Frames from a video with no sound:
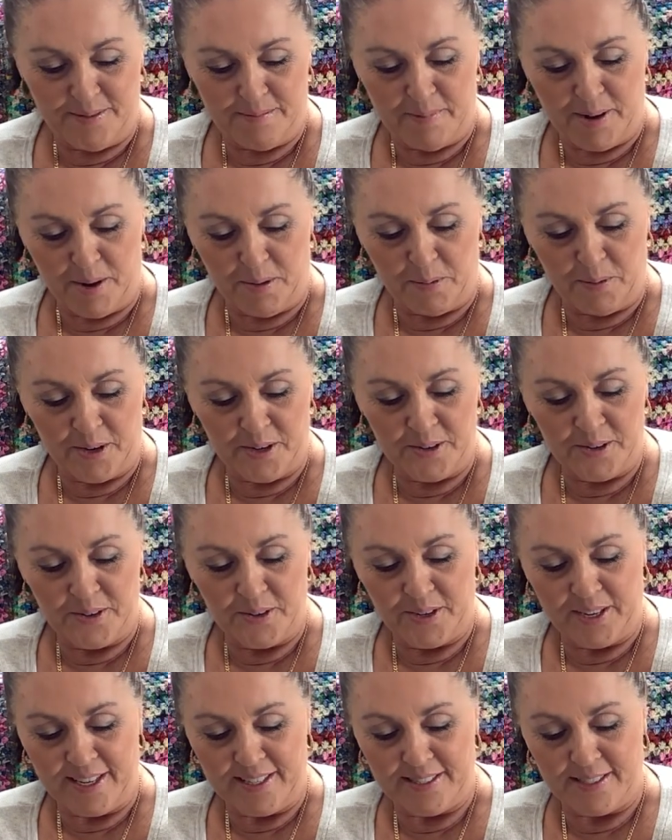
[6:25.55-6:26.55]
my winner will
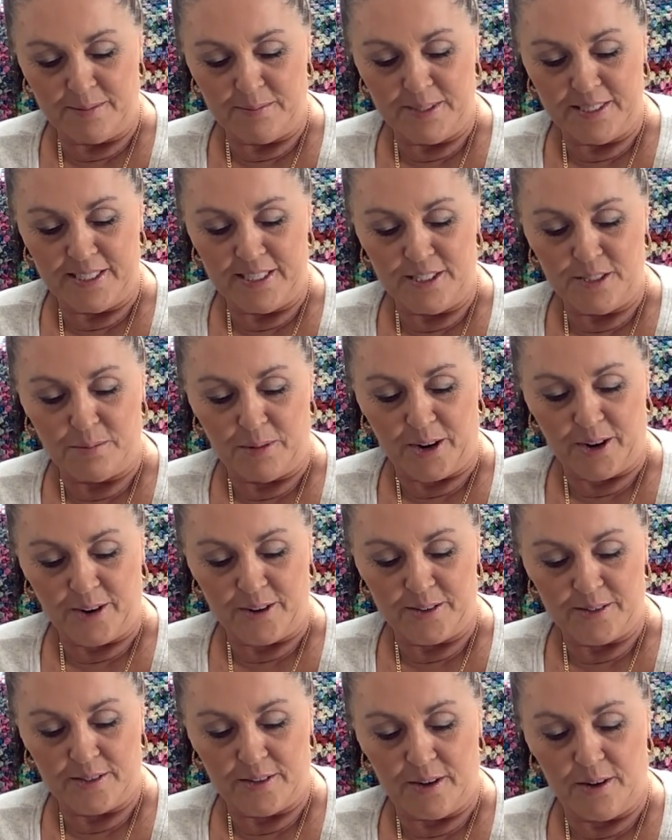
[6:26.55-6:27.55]
get some stitch
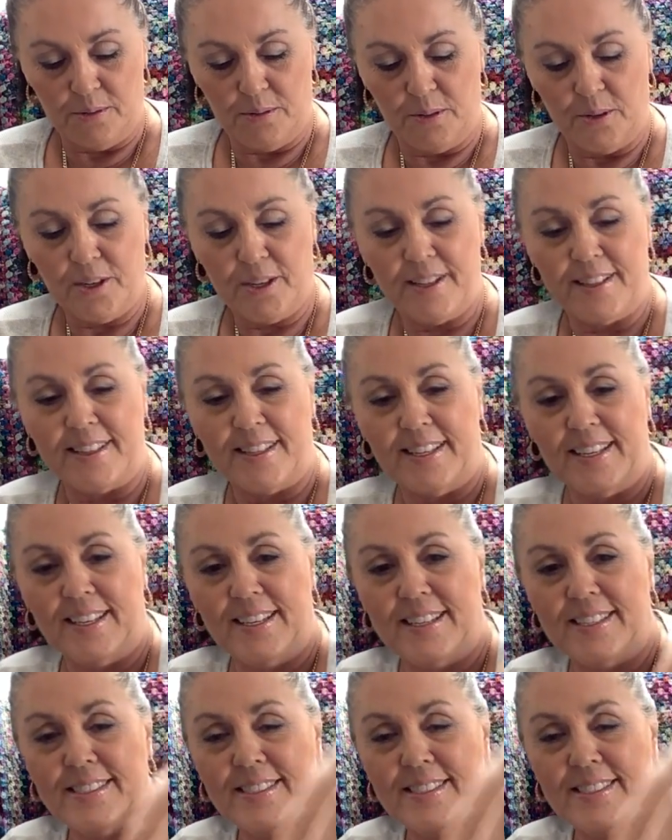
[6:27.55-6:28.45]
markers. Oh, look at these.